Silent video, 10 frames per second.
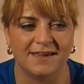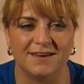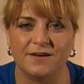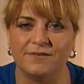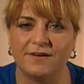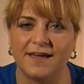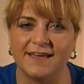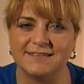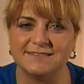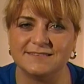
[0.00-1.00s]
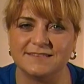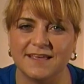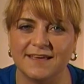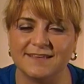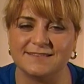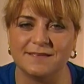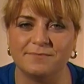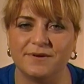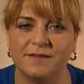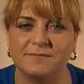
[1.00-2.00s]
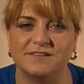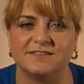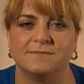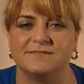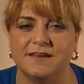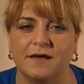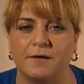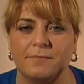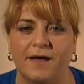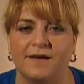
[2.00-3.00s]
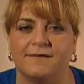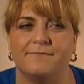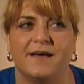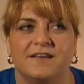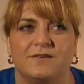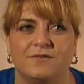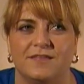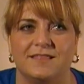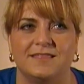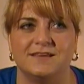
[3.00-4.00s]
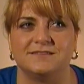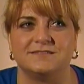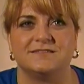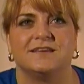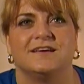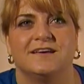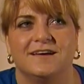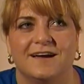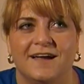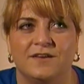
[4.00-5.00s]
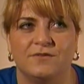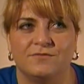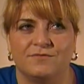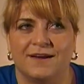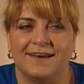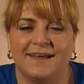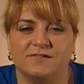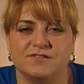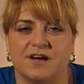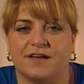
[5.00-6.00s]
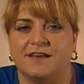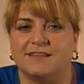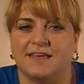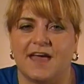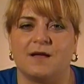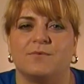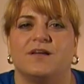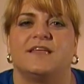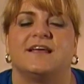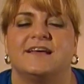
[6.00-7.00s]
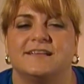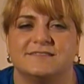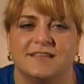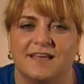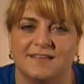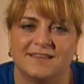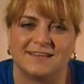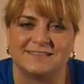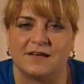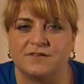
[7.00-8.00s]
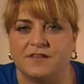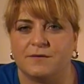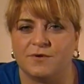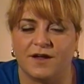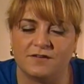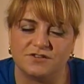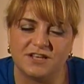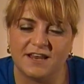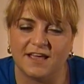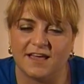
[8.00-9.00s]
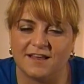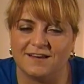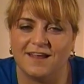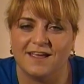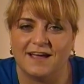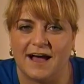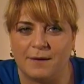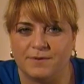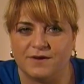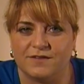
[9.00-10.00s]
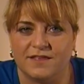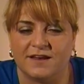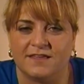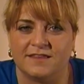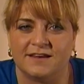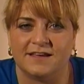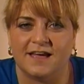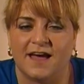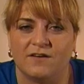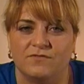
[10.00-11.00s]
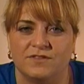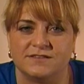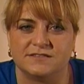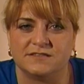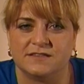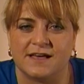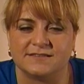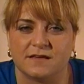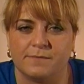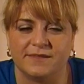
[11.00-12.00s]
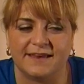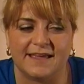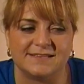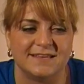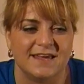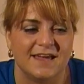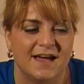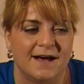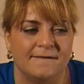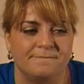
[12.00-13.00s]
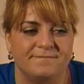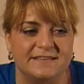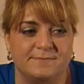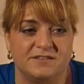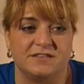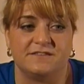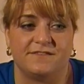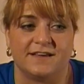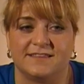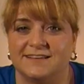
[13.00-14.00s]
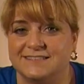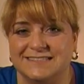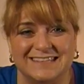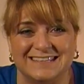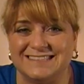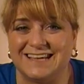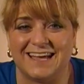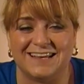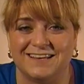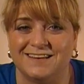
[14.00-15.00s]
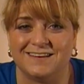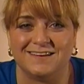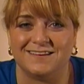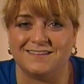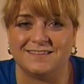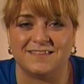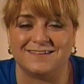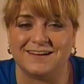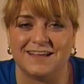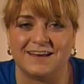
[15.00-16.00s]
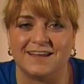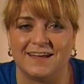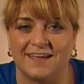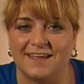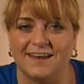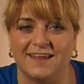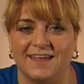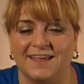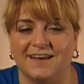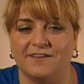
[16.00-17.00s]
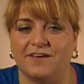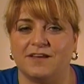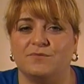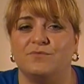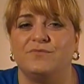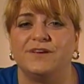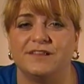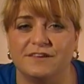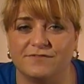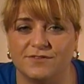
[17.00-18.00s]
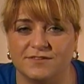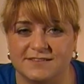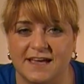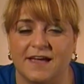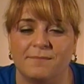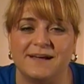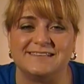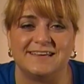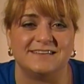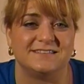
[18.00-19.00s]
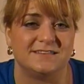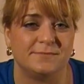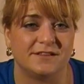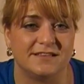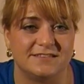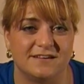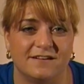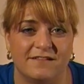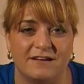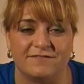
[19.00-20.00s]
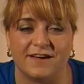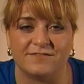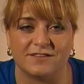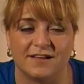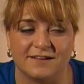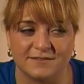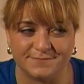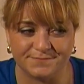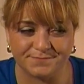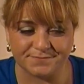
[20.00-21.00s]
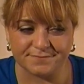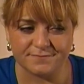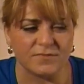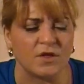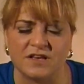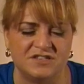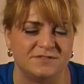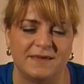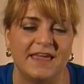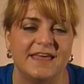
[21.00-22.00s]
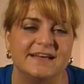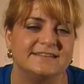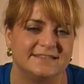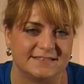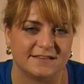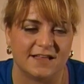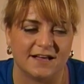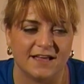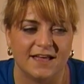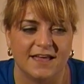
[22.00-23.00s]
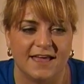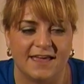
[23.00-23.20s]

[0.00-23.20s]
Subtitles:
Well, you know, I guess that pretty much sums it up. I know right now, talking to the camera, that I sound a lot more energetic and happier than I have this last couple of days. Especially the fact that it's like 10:30 at night and I've had a really full day. My days typically start around 5 o'clock. Excuse me, 6 o'clock.